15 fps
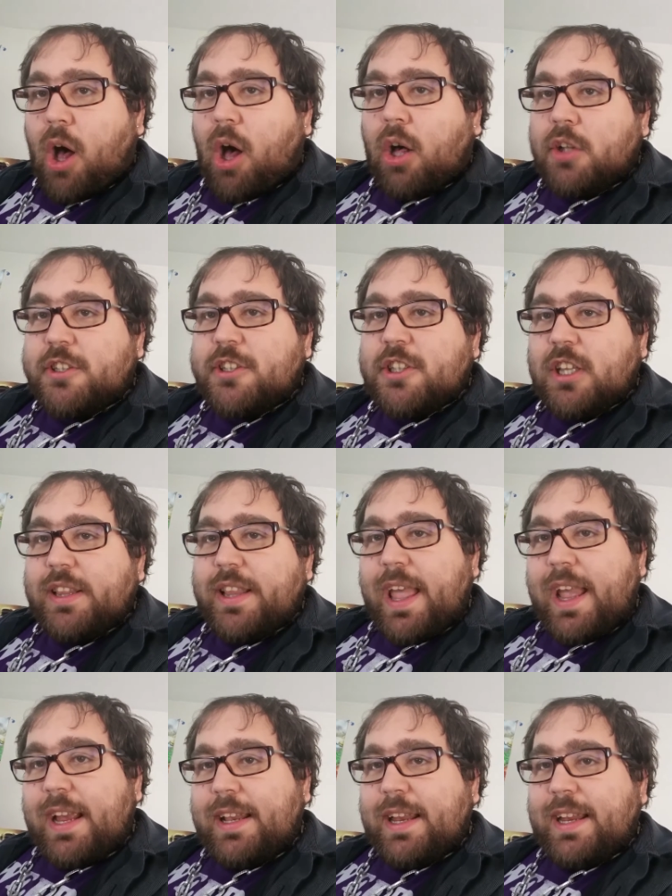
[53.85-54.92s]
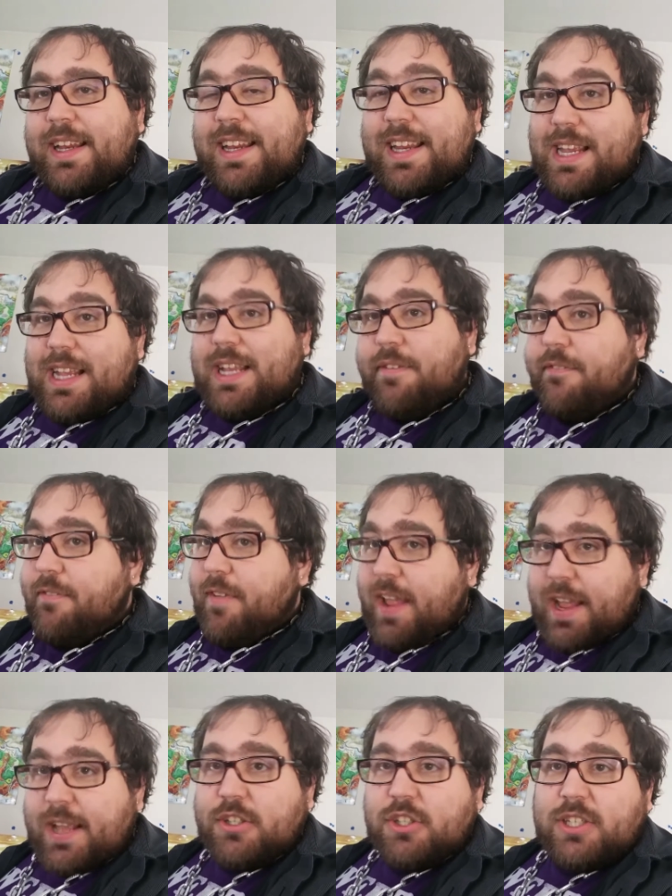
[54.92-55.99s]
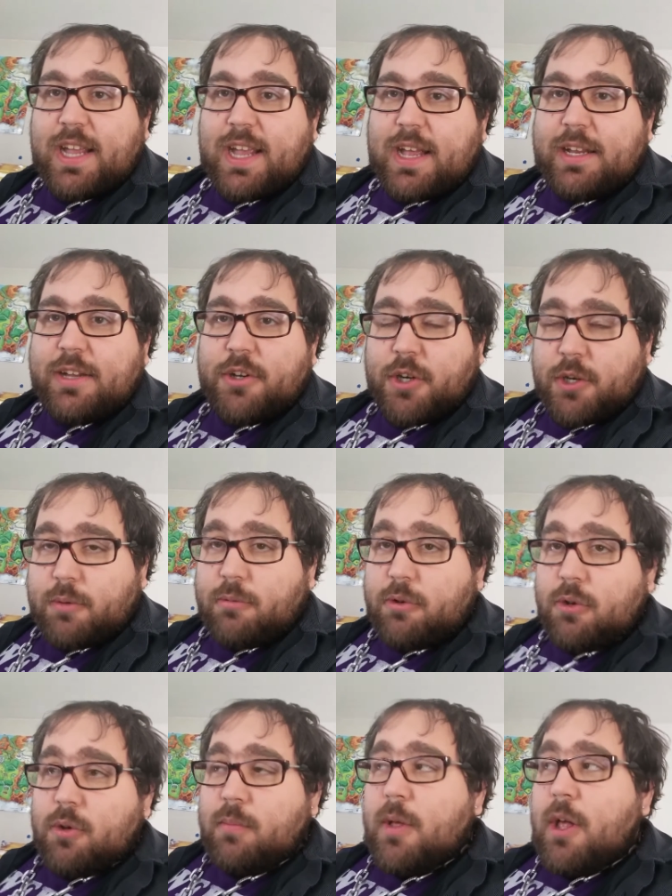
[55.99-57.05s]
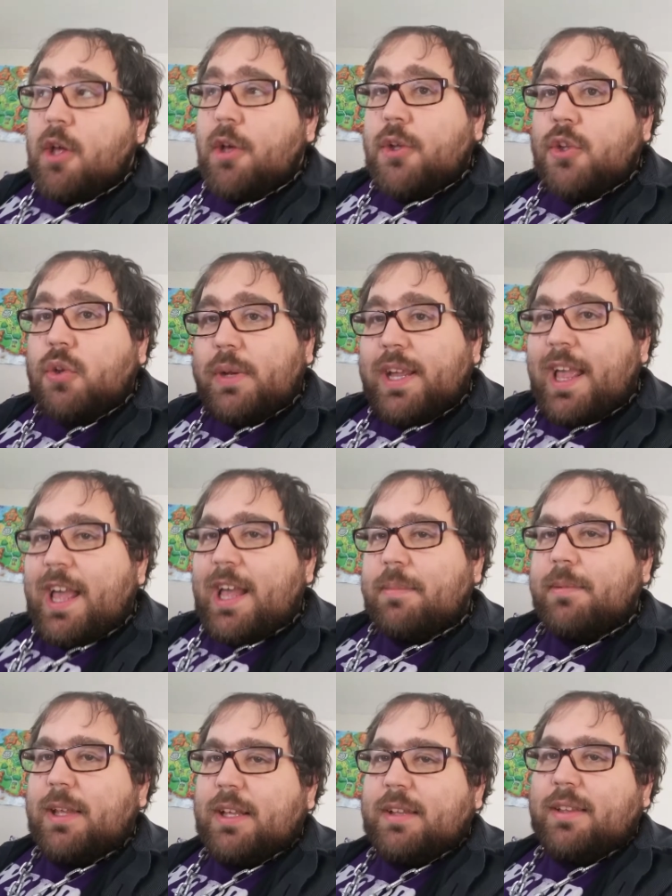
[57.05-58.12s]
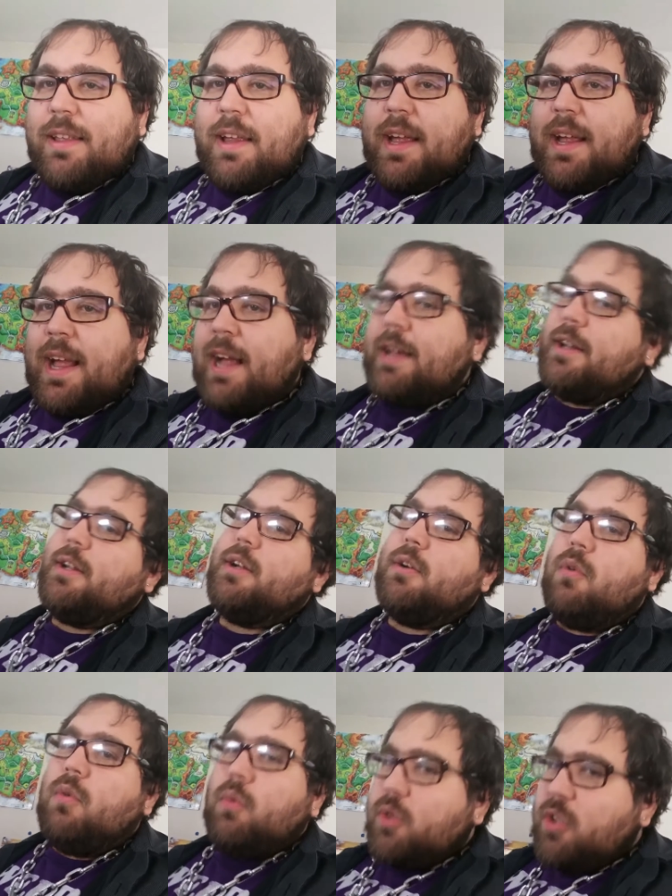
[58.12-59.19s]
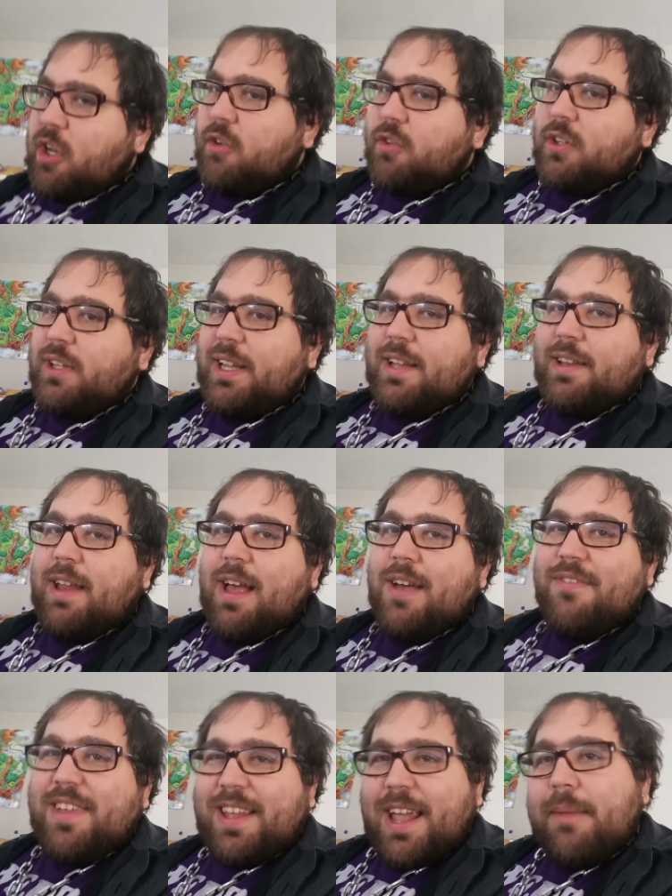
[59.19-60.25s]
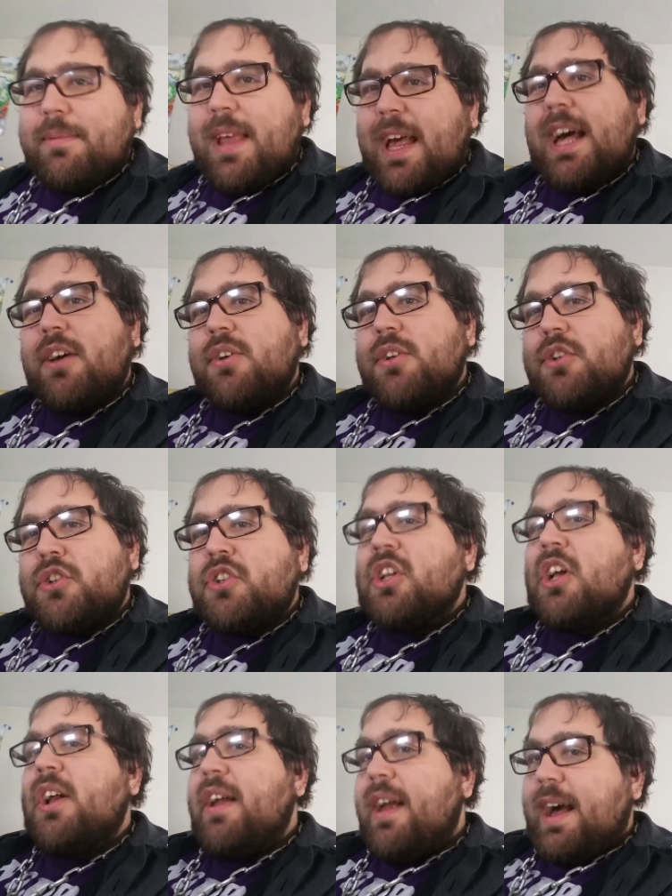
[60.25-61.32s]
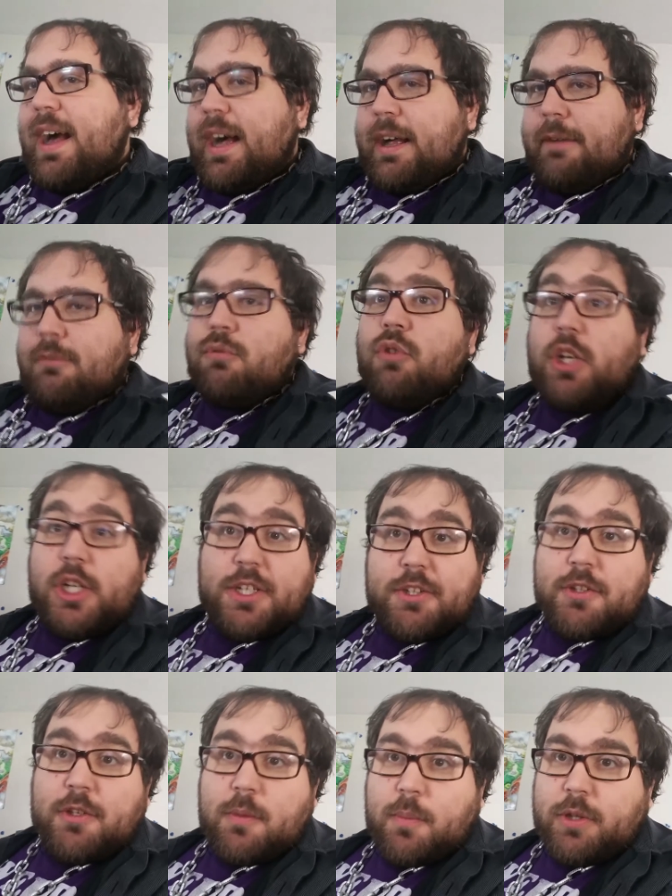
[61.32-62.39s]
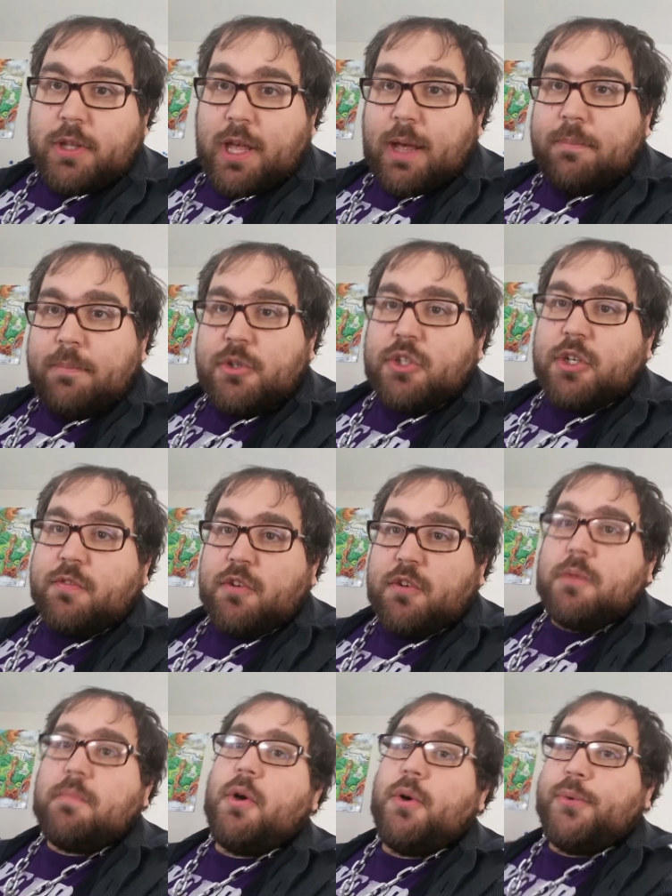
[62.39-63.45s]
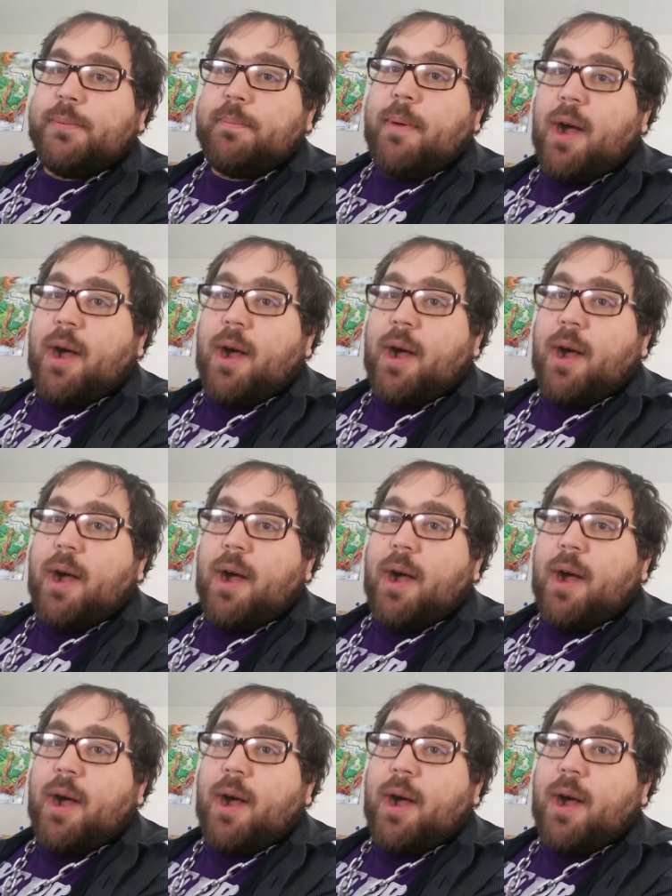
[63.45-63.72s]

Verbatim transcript: oscillating heat fan she had in her room. So it kept us like toasty enough and kept the house uh, reasonable temperature for the most